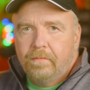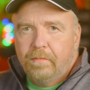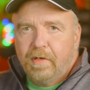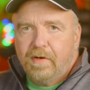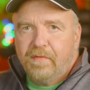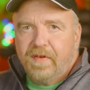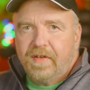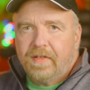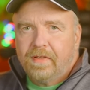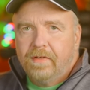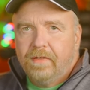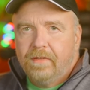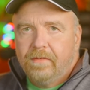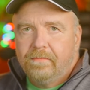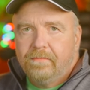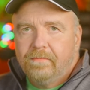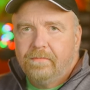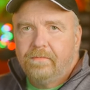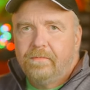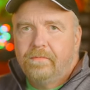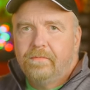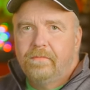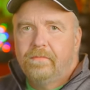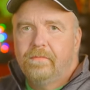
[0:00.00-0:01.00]
Perfect.
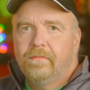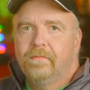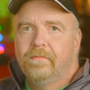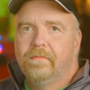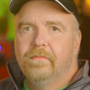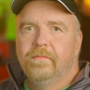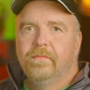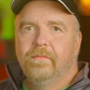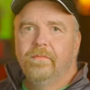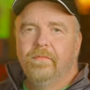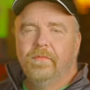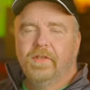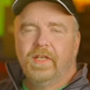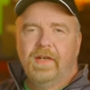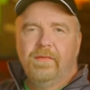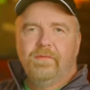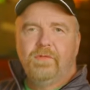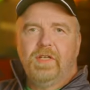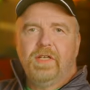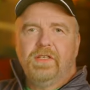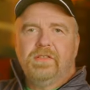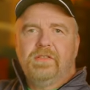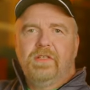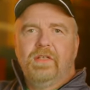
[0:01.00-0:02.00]
I've
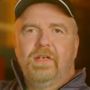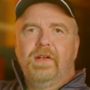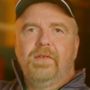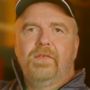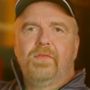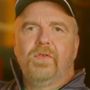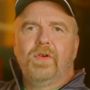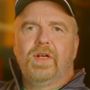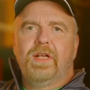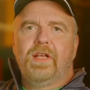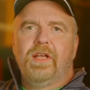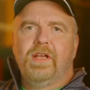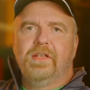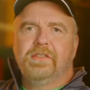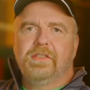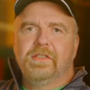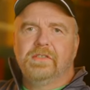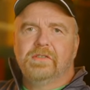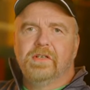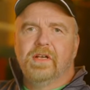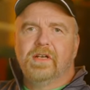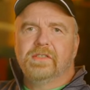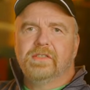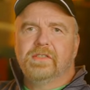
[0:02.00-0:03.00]
tested every case
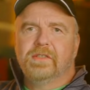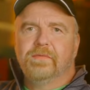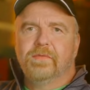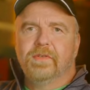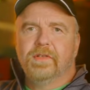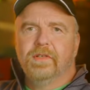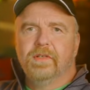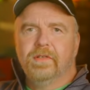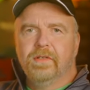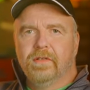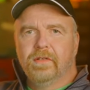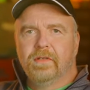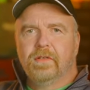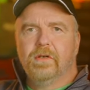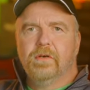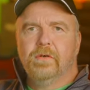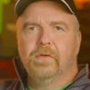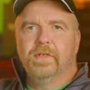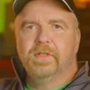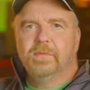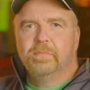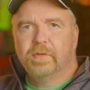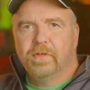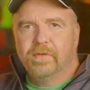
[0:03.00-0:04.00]
exhaustively. The
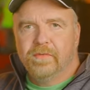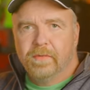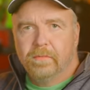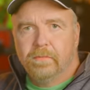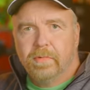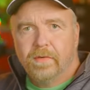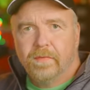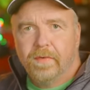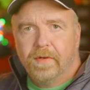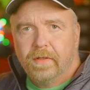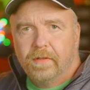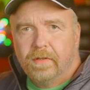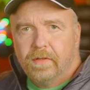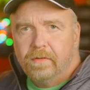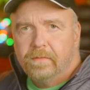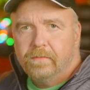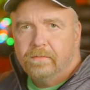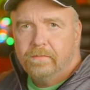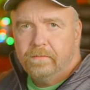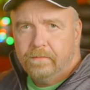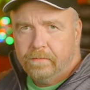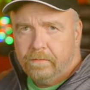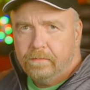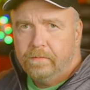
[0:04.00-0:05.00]
code is proven perfect.
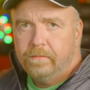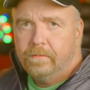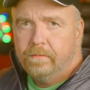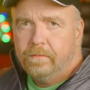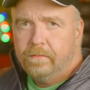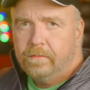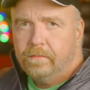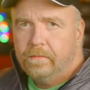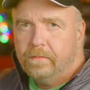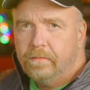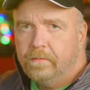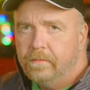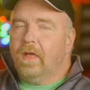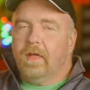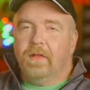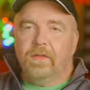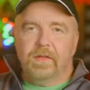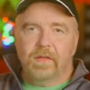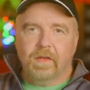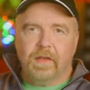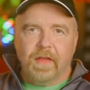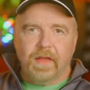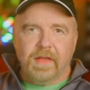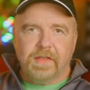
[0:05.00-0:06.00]

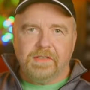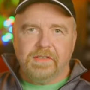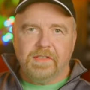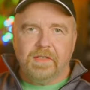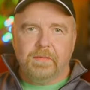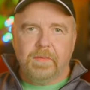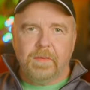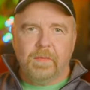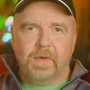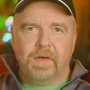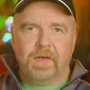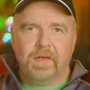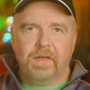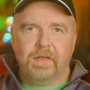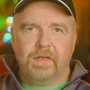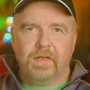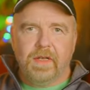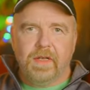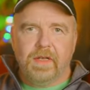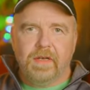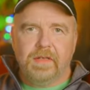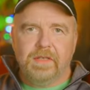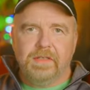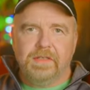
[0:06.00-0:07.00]
The last thing we want to look
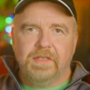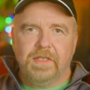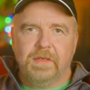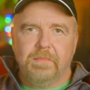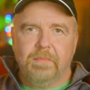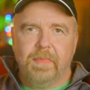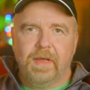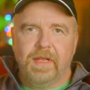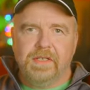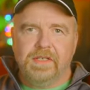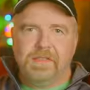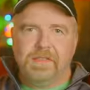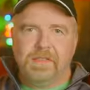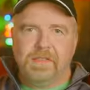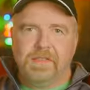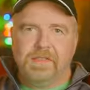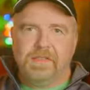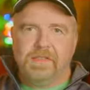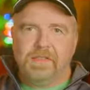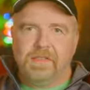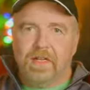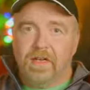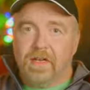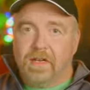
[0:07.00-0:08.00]
at is the basic
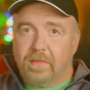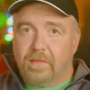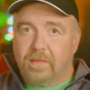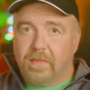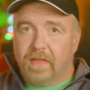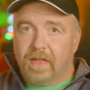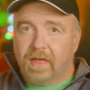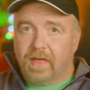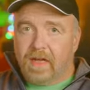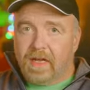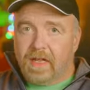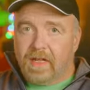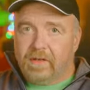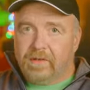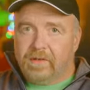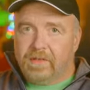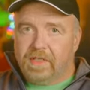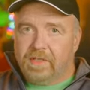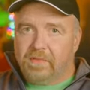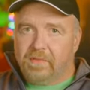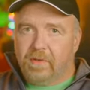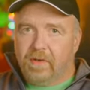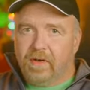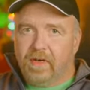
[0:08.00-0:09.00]
stub that allows
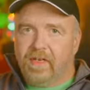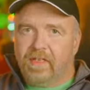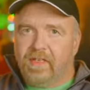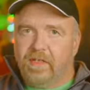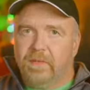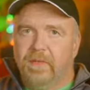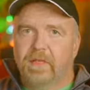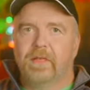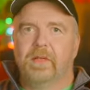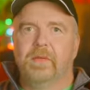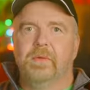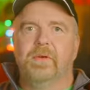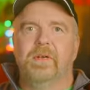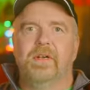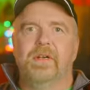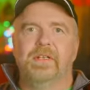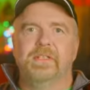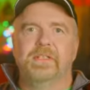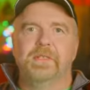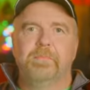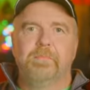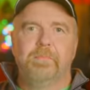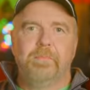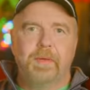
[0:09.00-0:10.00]
this program to be loaded
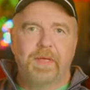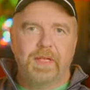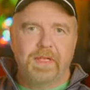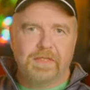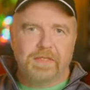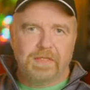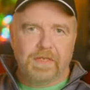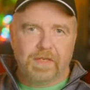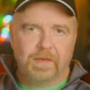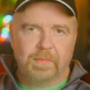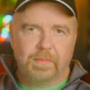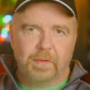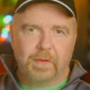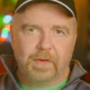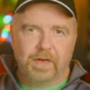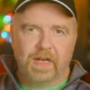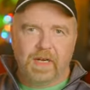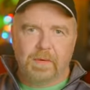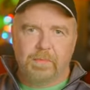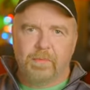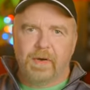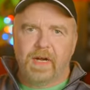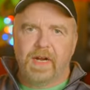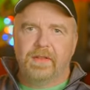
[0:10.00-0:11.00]
as a basic
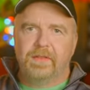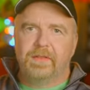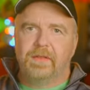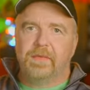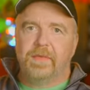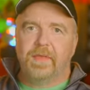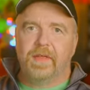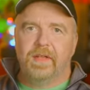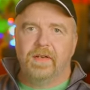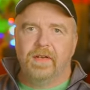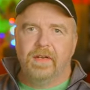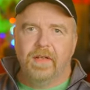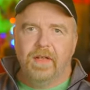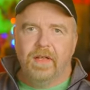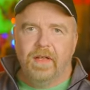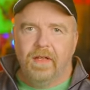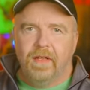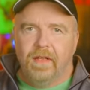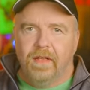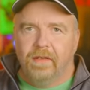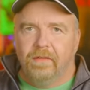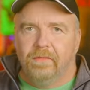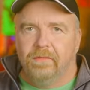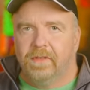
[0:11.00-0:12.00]
program rather than
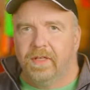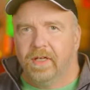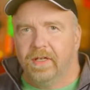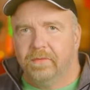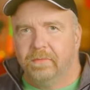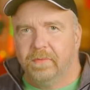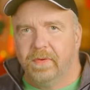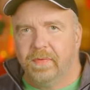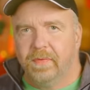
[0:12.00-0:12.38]
done